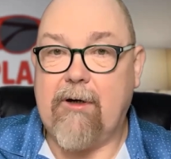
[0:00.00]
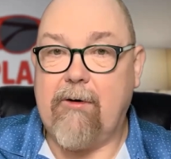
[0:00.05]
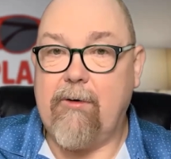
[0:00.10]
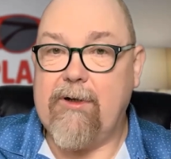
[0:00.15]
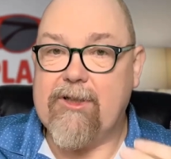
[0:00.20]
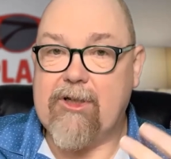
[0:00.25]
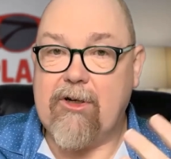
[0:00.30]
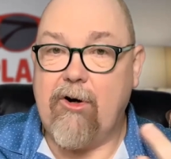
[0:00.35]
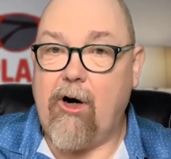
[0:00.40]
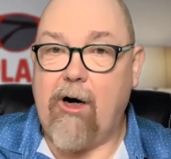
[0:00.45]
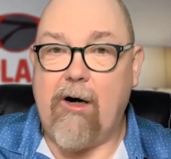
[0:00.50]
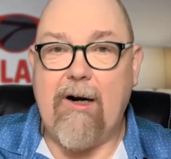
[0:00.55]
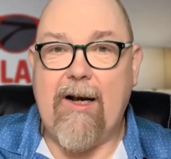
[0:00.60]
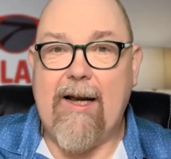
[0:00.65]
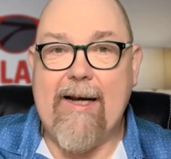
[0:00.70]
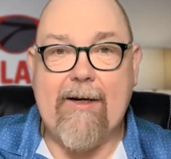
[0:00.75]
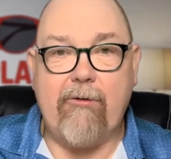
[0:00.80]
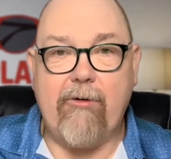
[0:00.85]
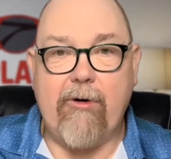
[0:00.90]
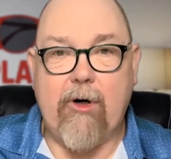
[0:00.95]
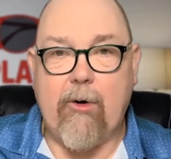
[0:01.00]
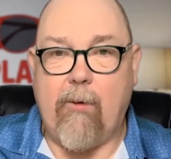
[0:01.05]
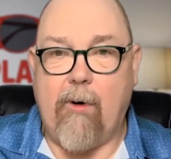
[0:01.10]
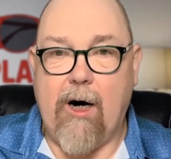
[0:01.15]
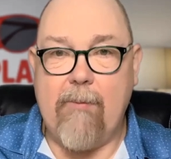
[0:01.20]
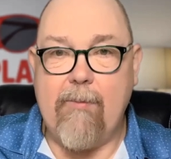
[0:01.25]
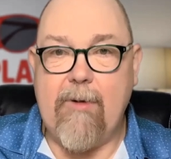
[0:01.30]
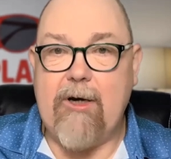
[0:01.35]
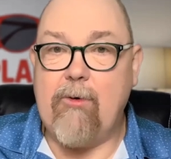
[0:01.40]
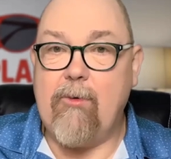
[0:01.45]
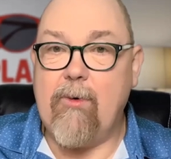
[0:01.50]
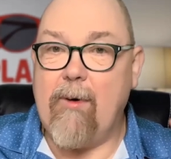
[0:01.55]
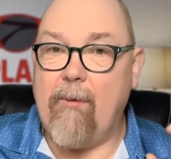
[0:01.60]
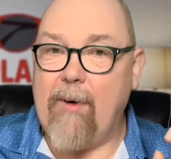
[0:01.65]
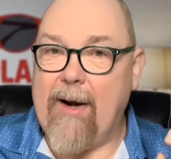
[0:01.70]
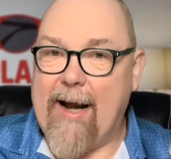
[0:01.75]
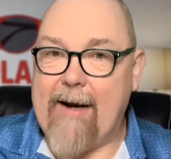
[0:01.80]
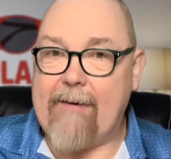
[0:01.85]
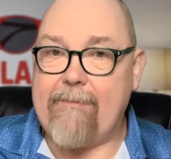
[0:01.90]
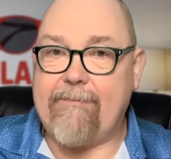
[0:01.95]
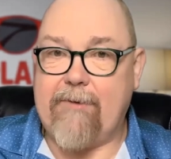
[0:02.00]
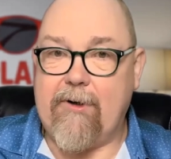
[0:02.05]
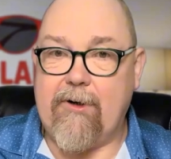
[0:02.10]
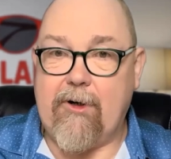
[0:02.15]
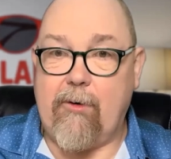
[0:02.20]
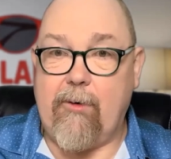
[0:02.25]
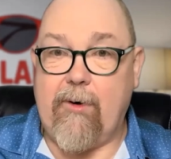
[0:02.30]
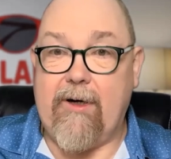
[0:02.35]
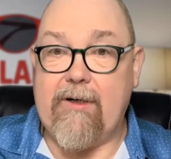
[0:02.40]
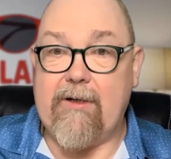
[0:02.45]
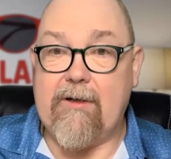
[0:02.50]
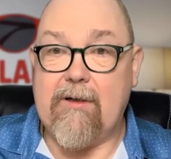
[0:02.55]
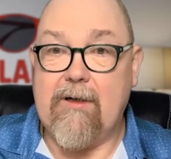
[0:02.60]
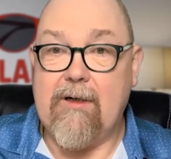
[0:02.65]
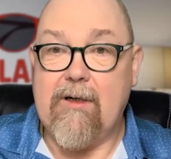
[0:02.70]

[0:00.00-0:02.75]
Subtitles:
It's not a legal requirement, you don't have to do it,